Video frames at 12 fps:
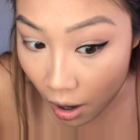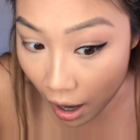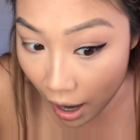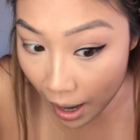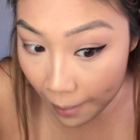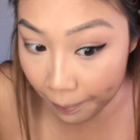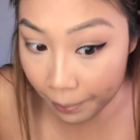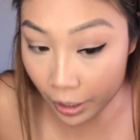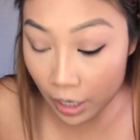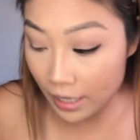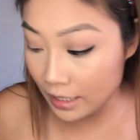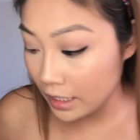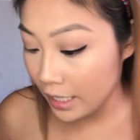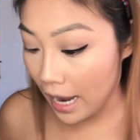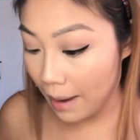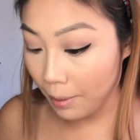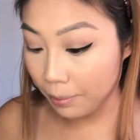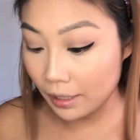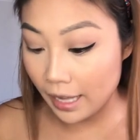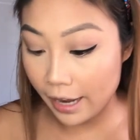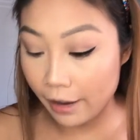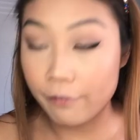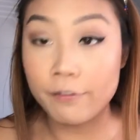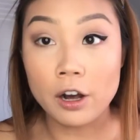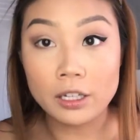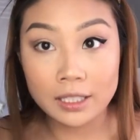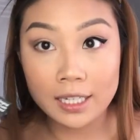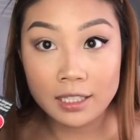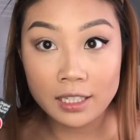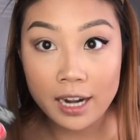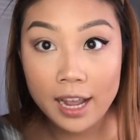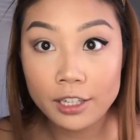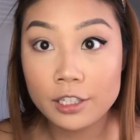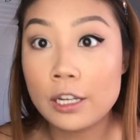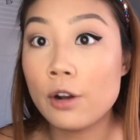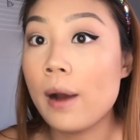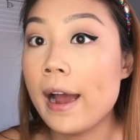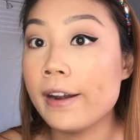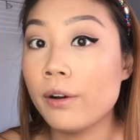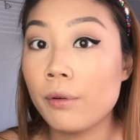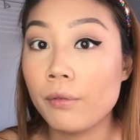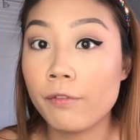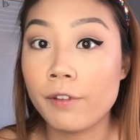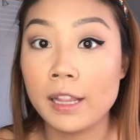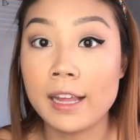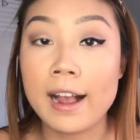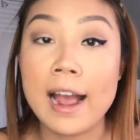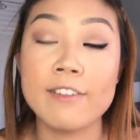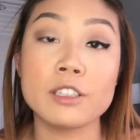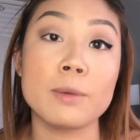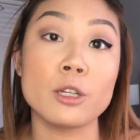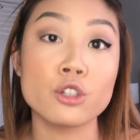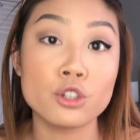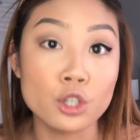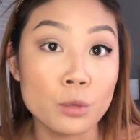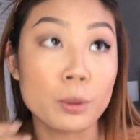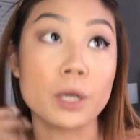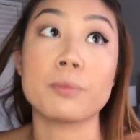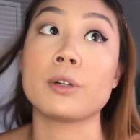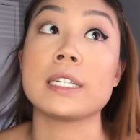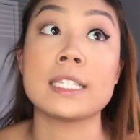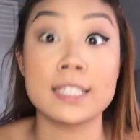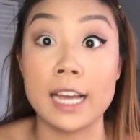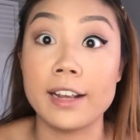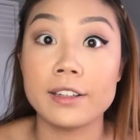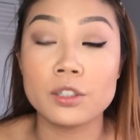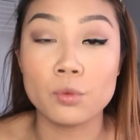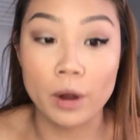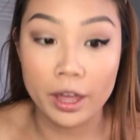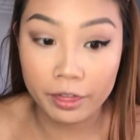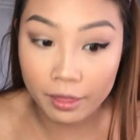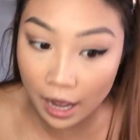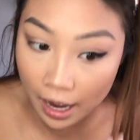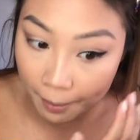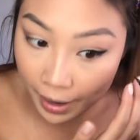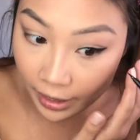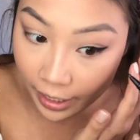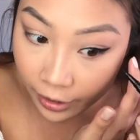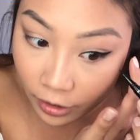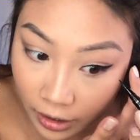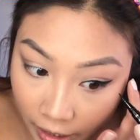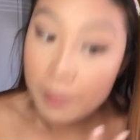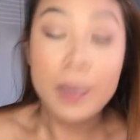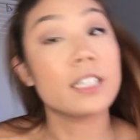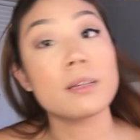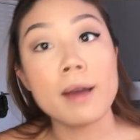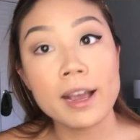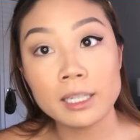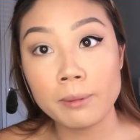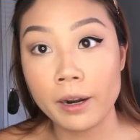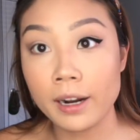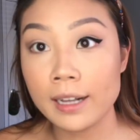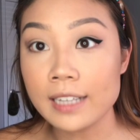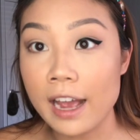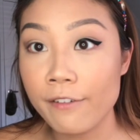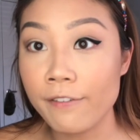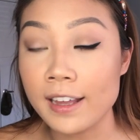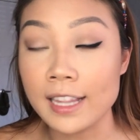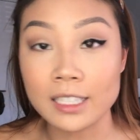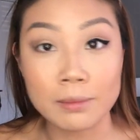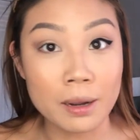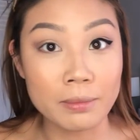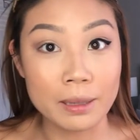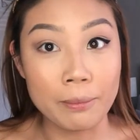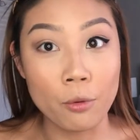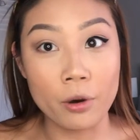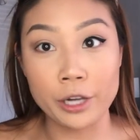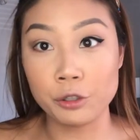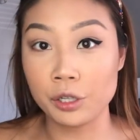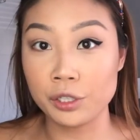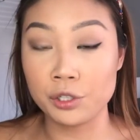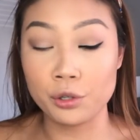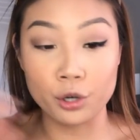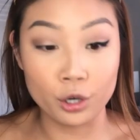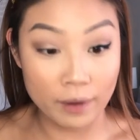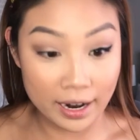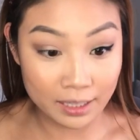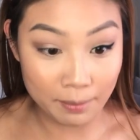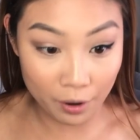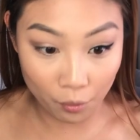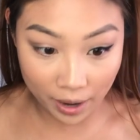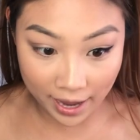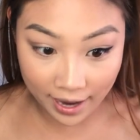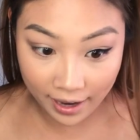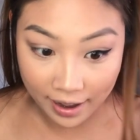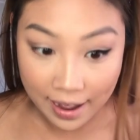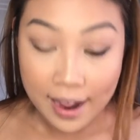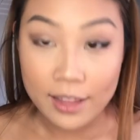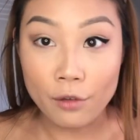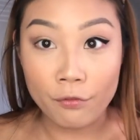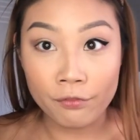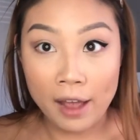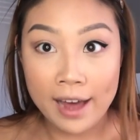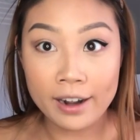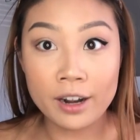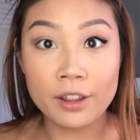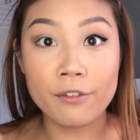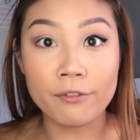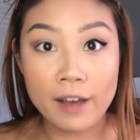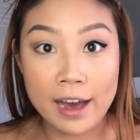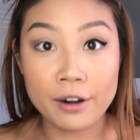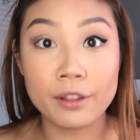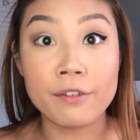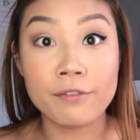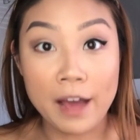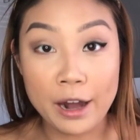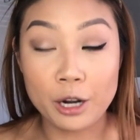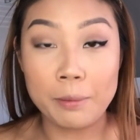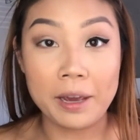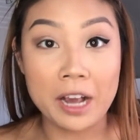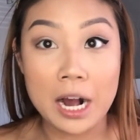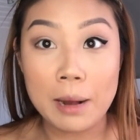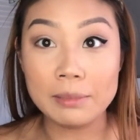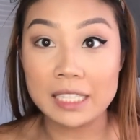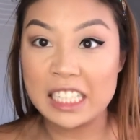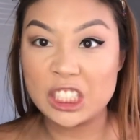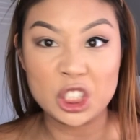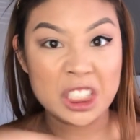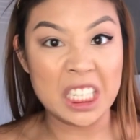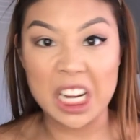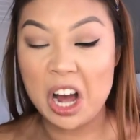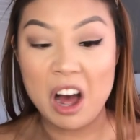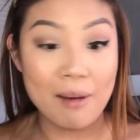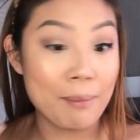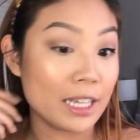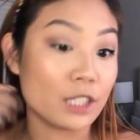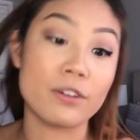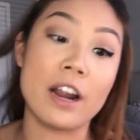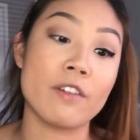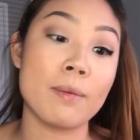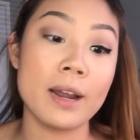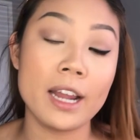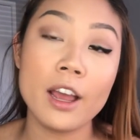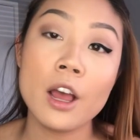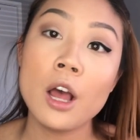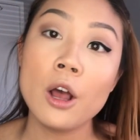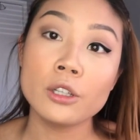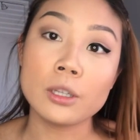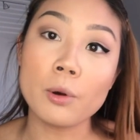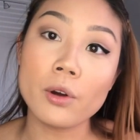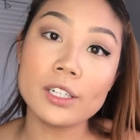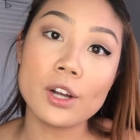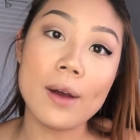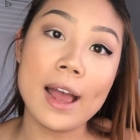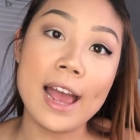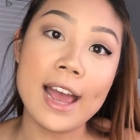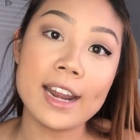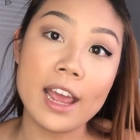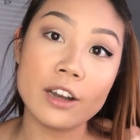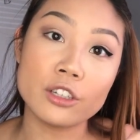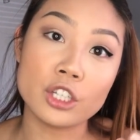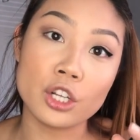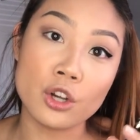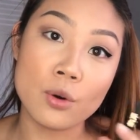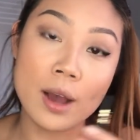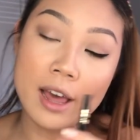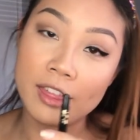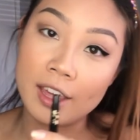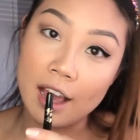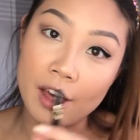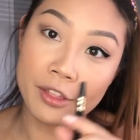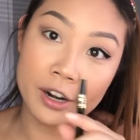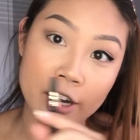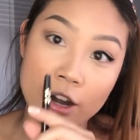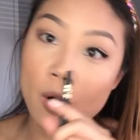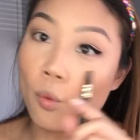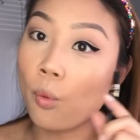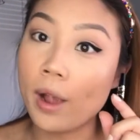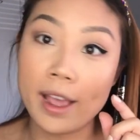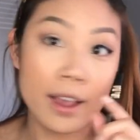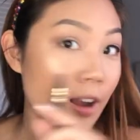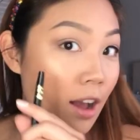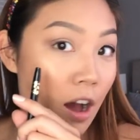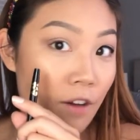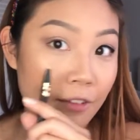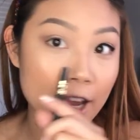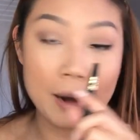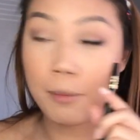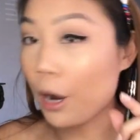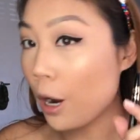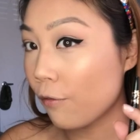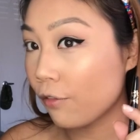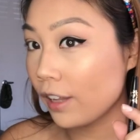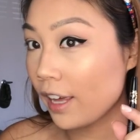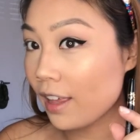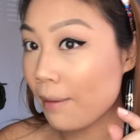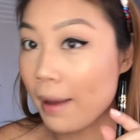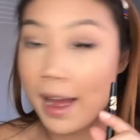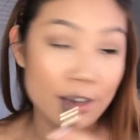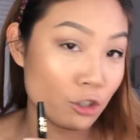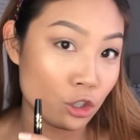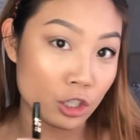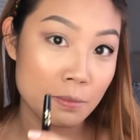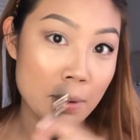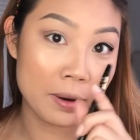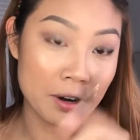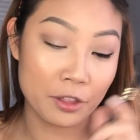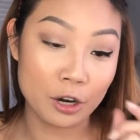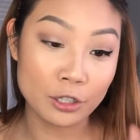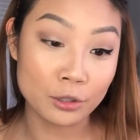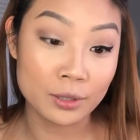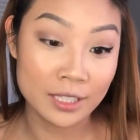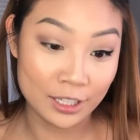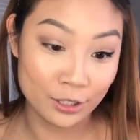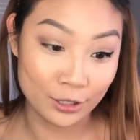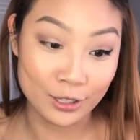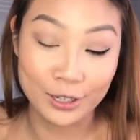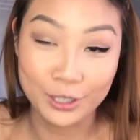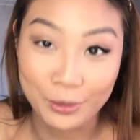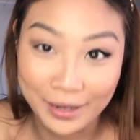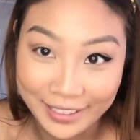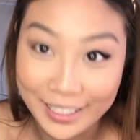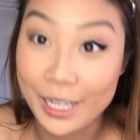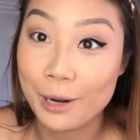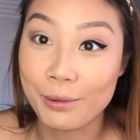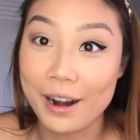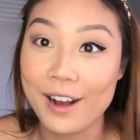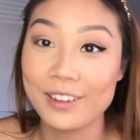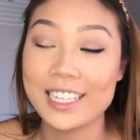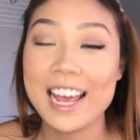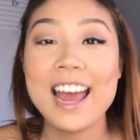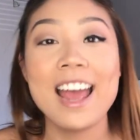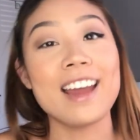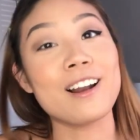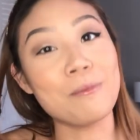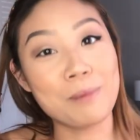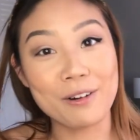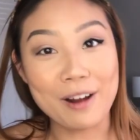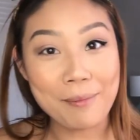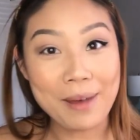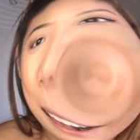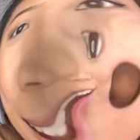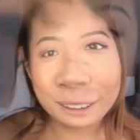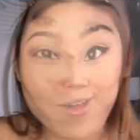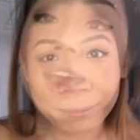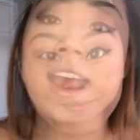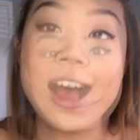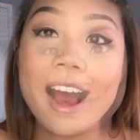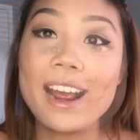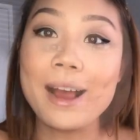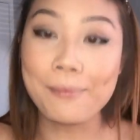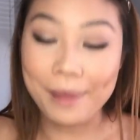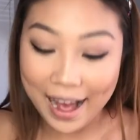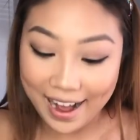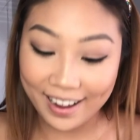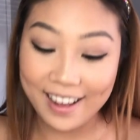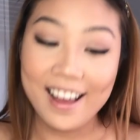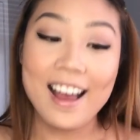But honestly, I'm applying falsies today, so I don't feel like I have to be super precise with my liner today. Because in my experience, I find that sometimes the more I try to correct my wing, the fatter it becomes, and it's just like a hot mess for everybody. So I'm going to go ahead and do the other wing off camera. Hopefully they match. Just remember, they're also sisters, not twins, like your brows. And I'll be right back. Anyway, hi, I'm back.